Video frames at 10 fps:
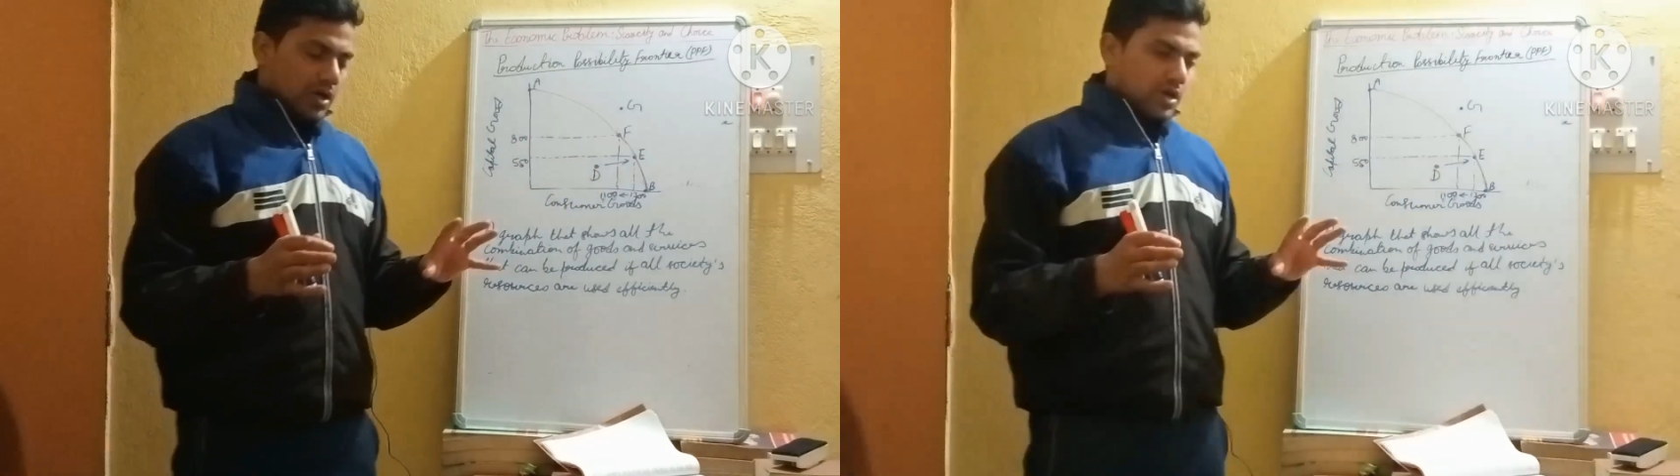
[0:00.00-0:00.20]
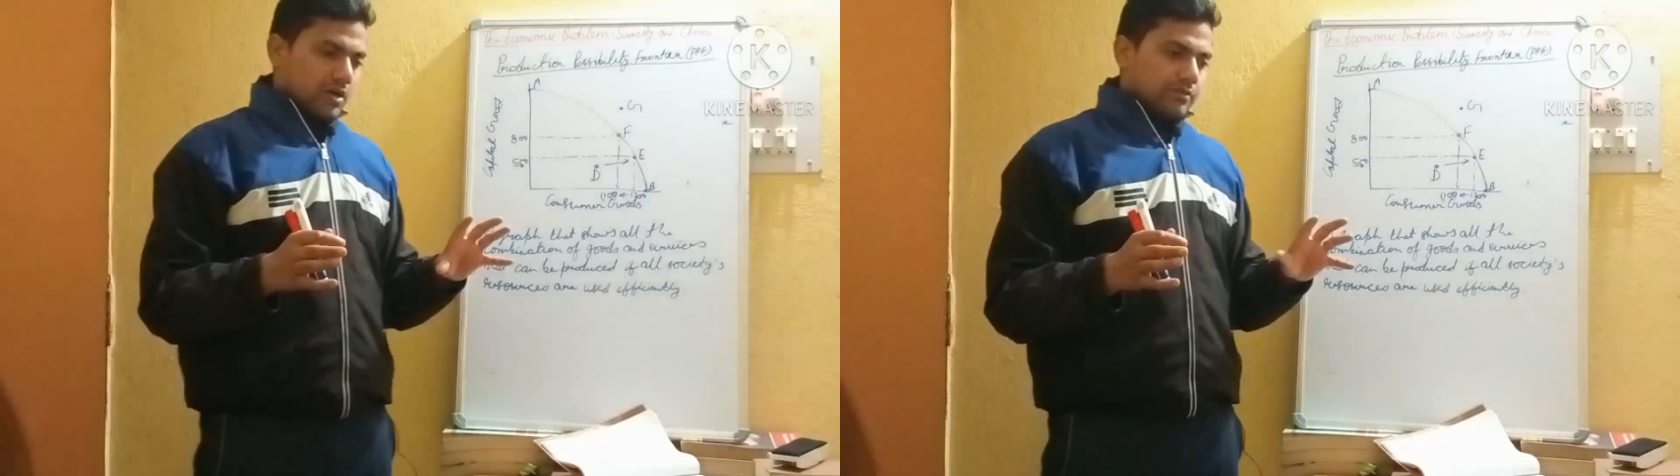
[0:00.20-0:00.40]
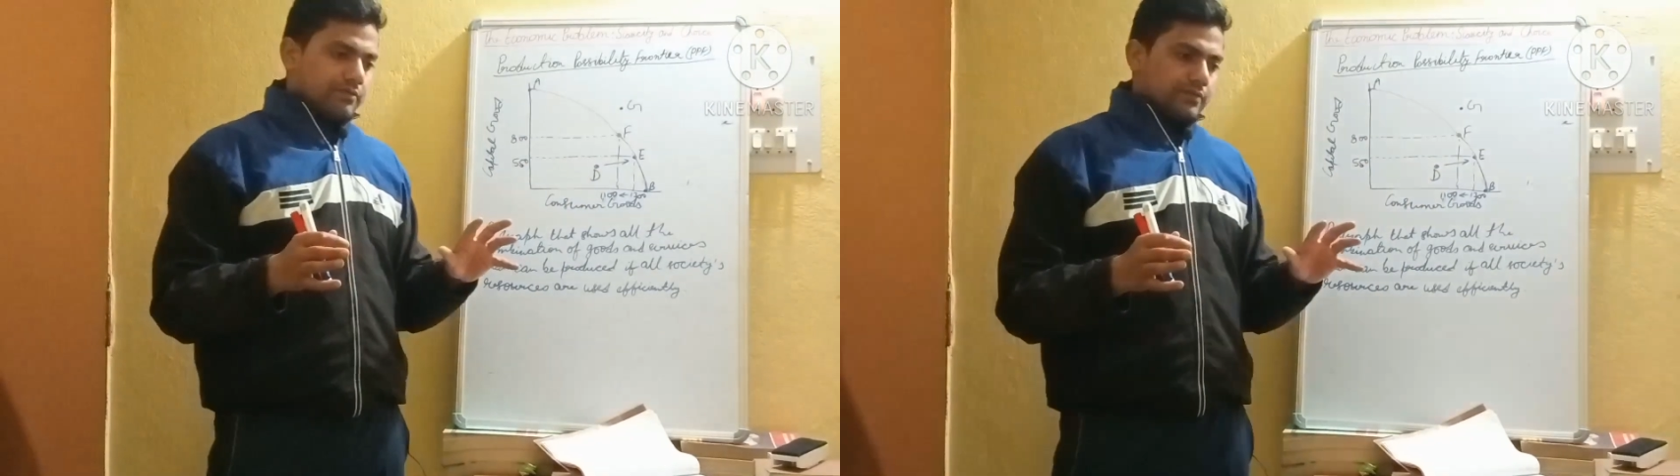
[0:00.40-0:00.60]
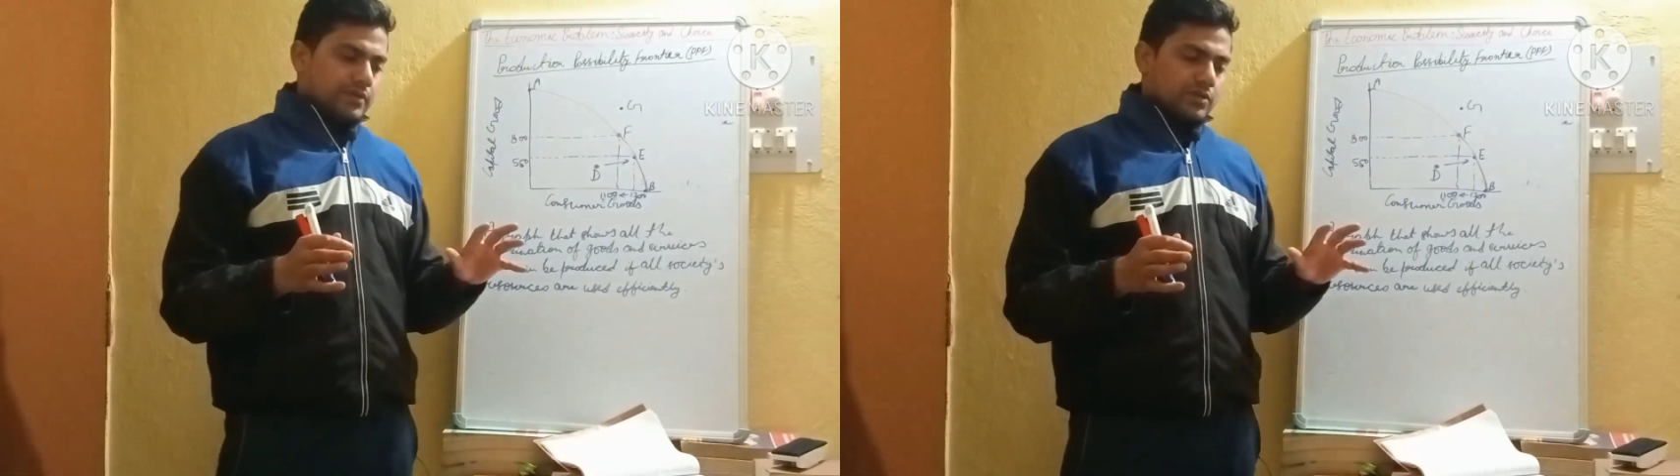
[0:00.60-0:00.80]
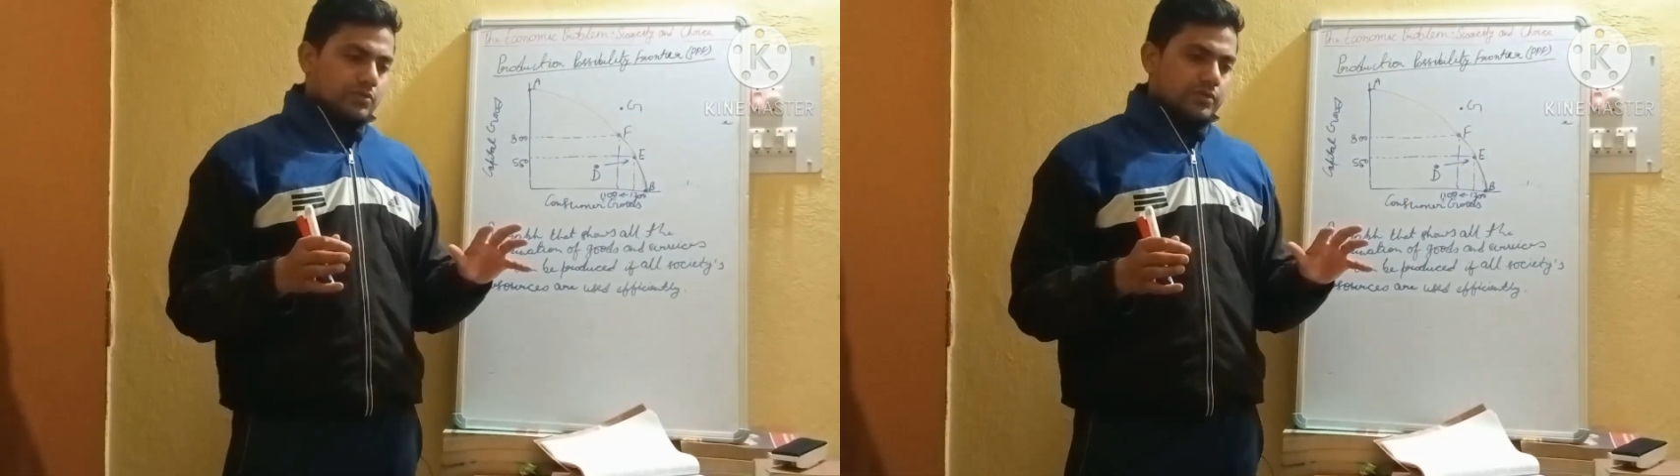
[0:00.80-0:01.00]
of
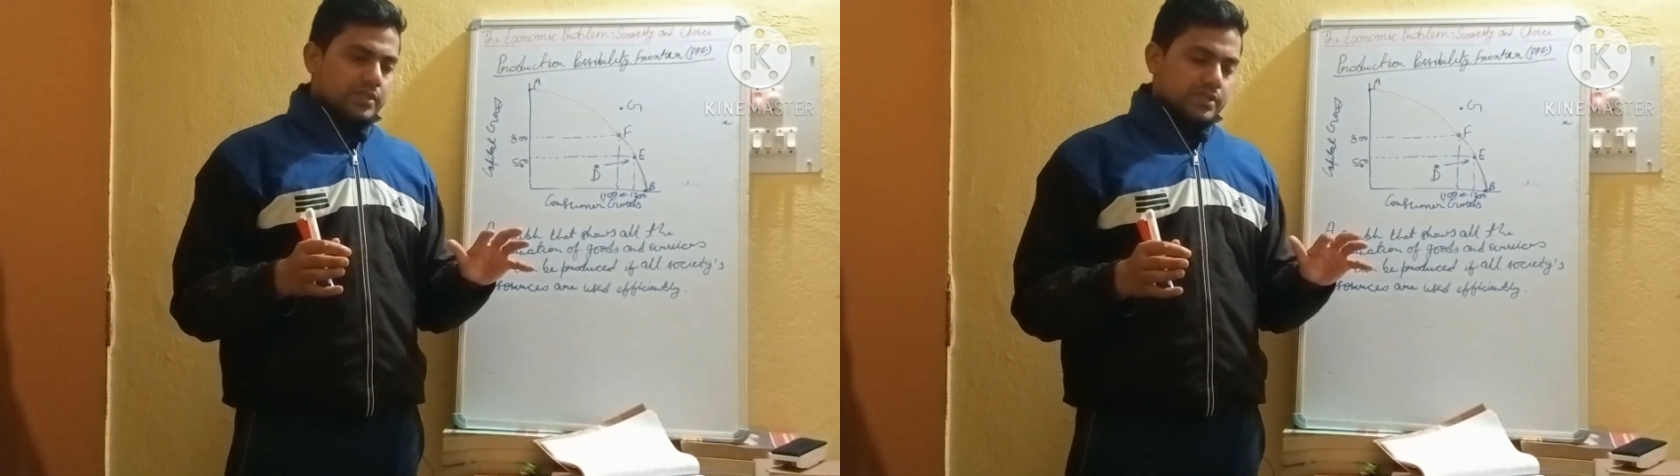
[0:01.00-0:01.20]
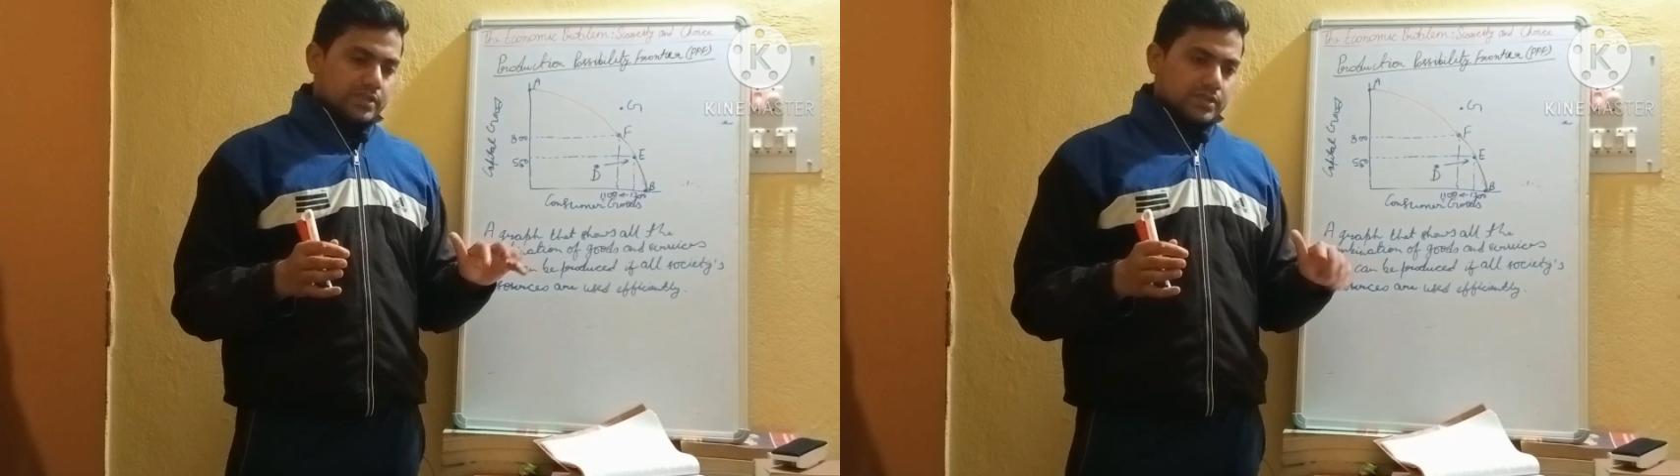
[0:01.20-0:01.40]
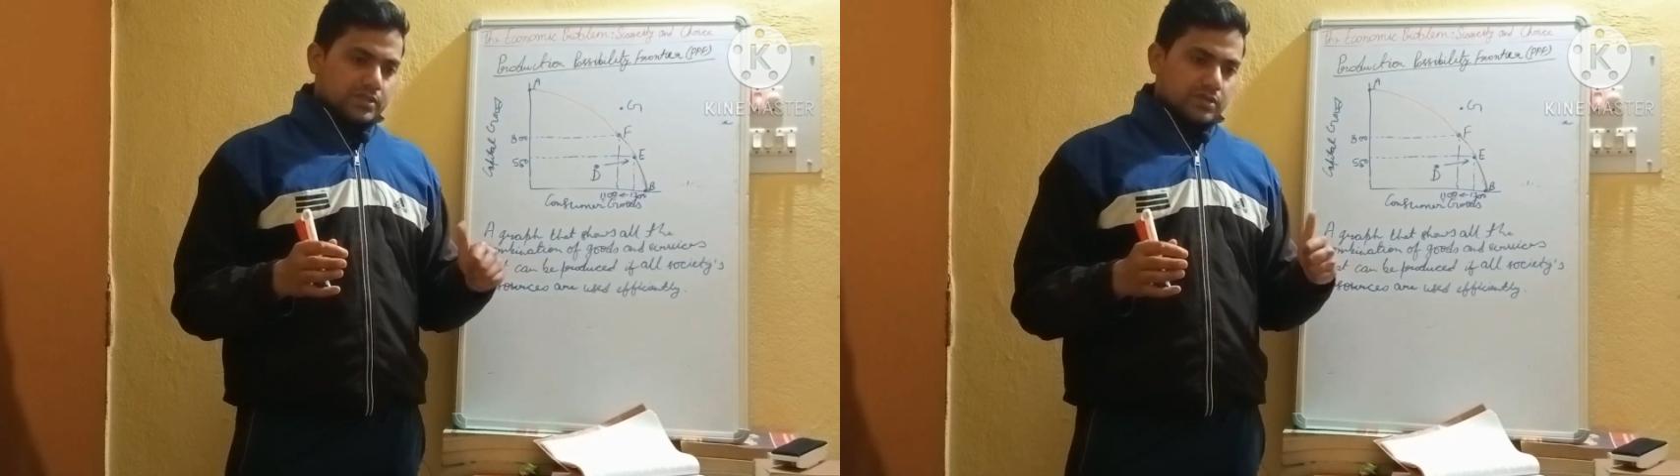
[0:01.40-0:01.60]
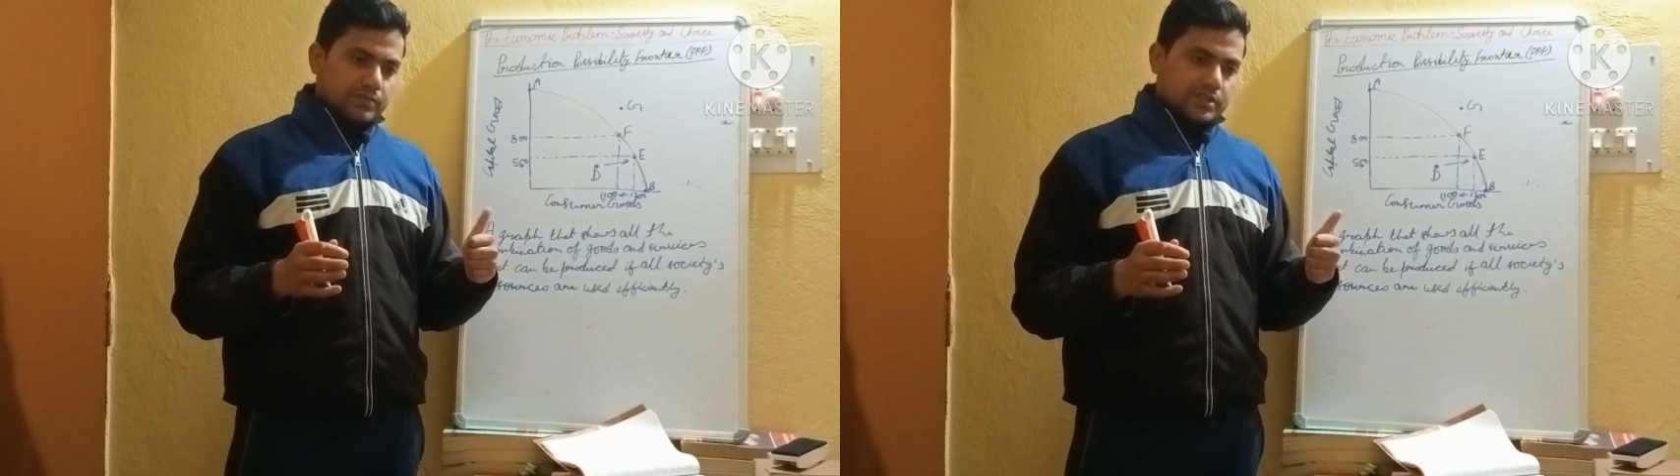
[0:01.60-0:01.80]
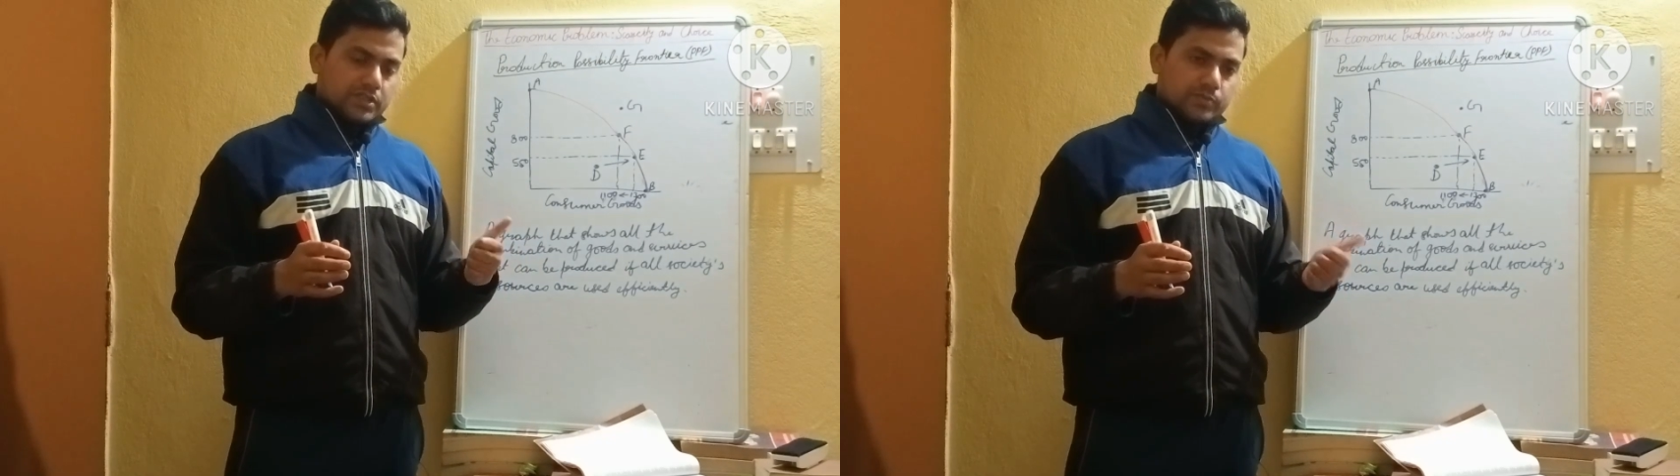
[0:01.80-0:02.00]
goods and
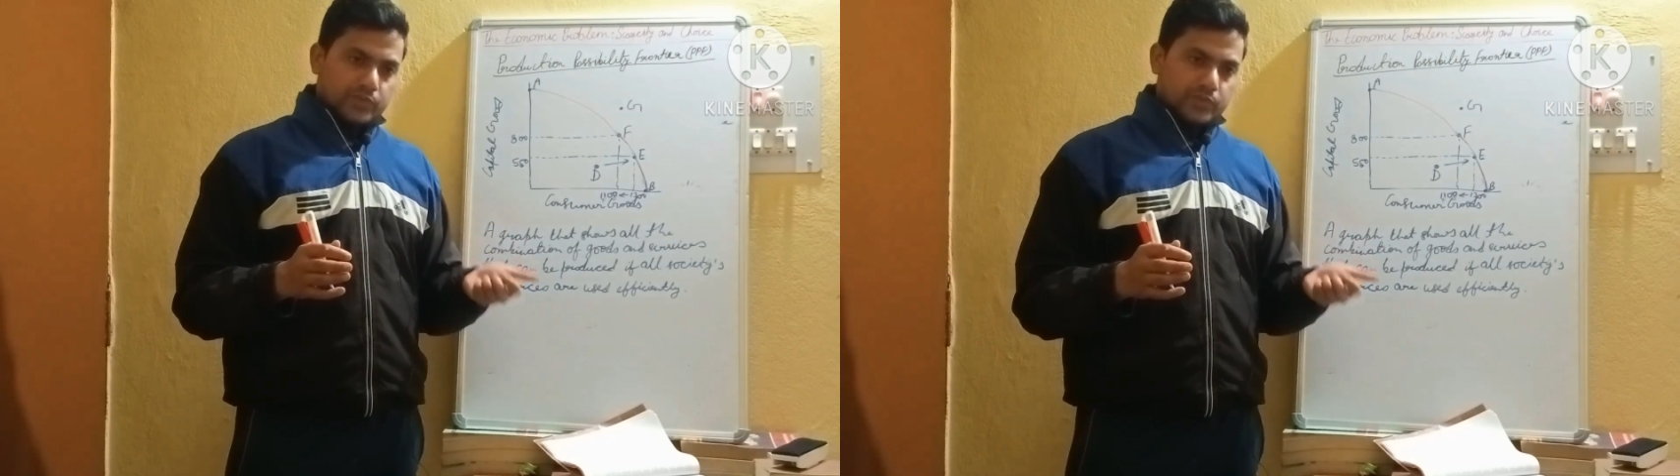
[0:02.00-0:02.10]
services